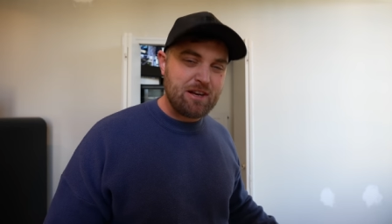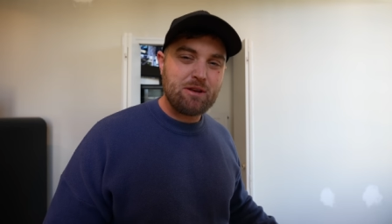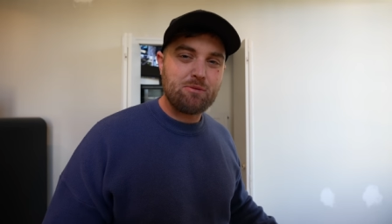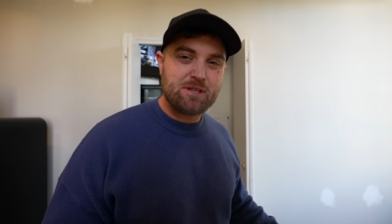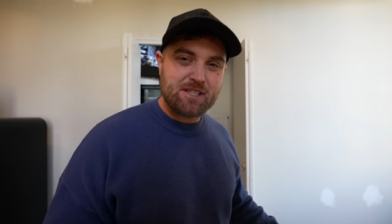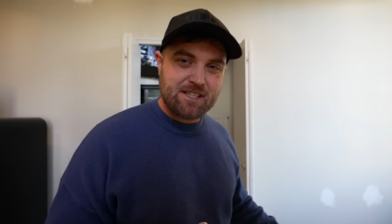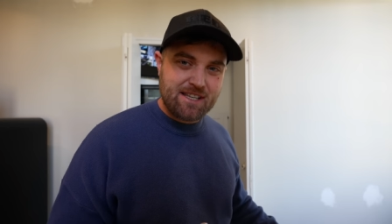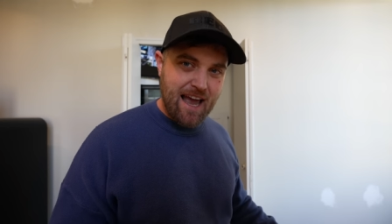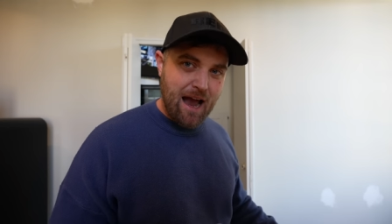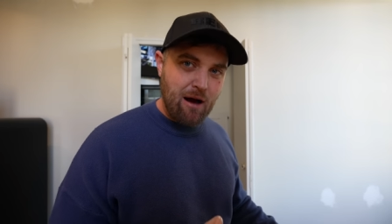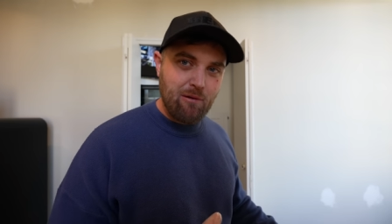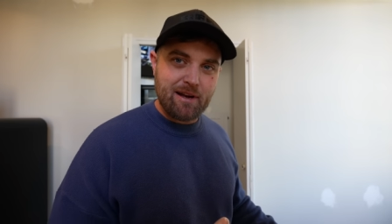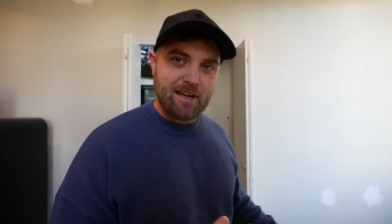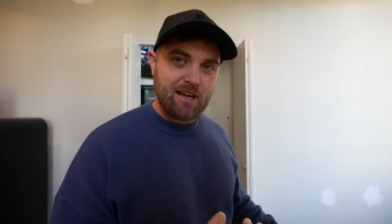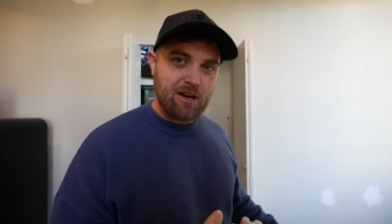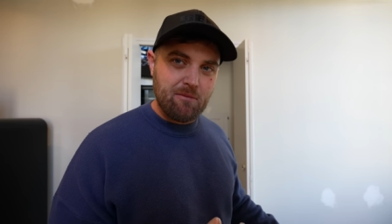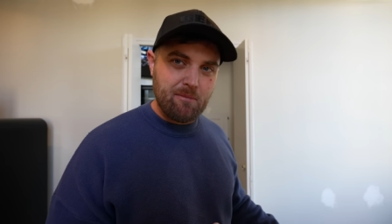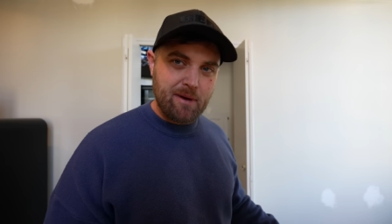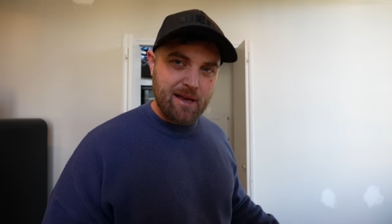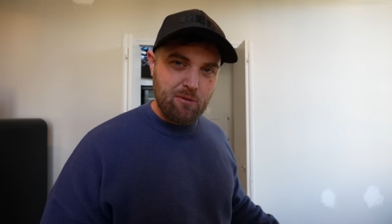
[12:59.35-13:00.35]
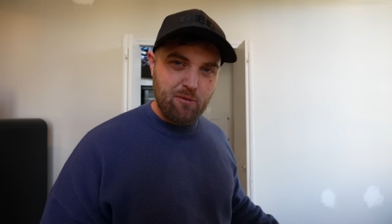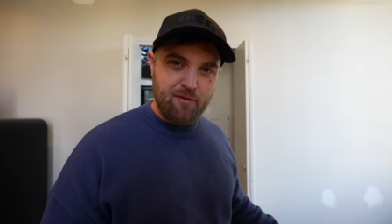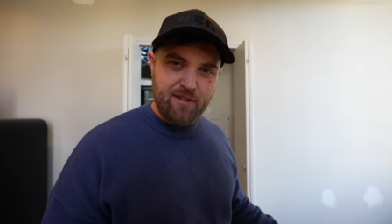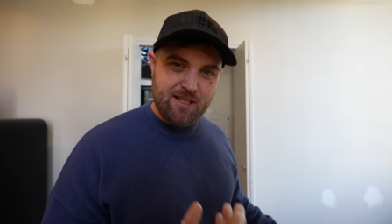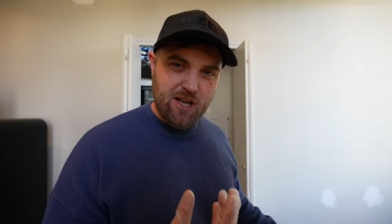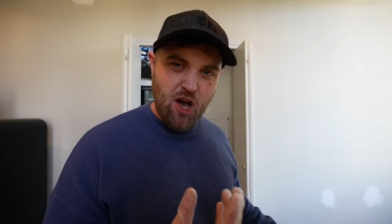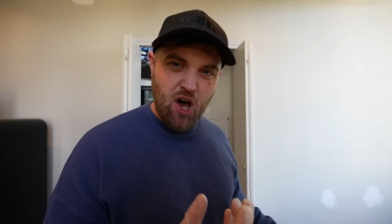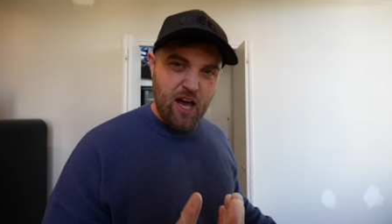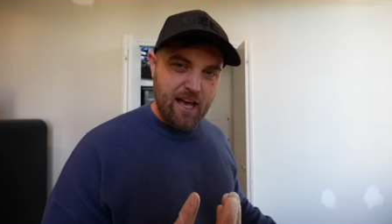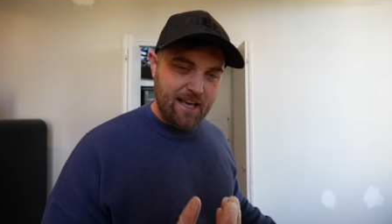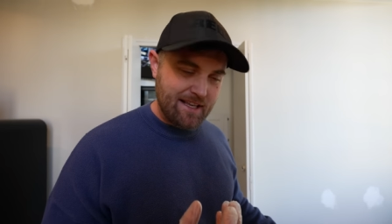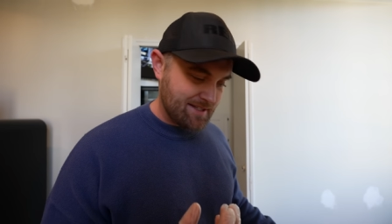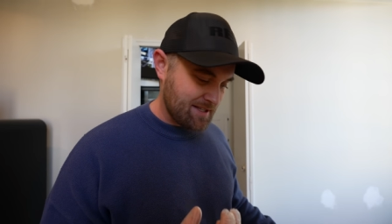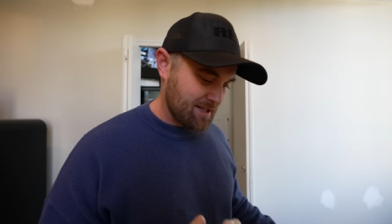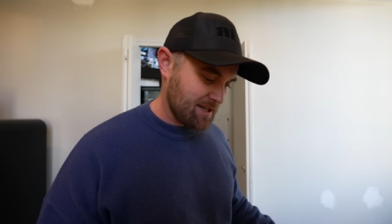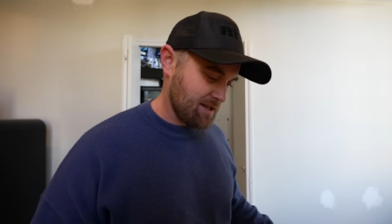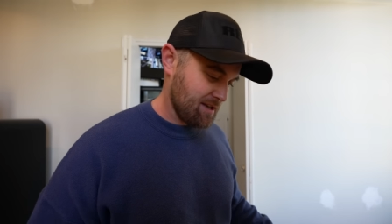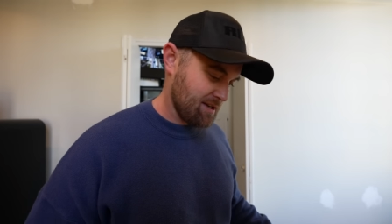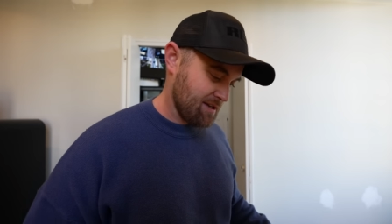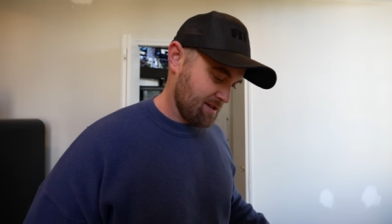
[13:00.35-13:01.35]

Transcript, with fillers: He was scowling at me with his eyes.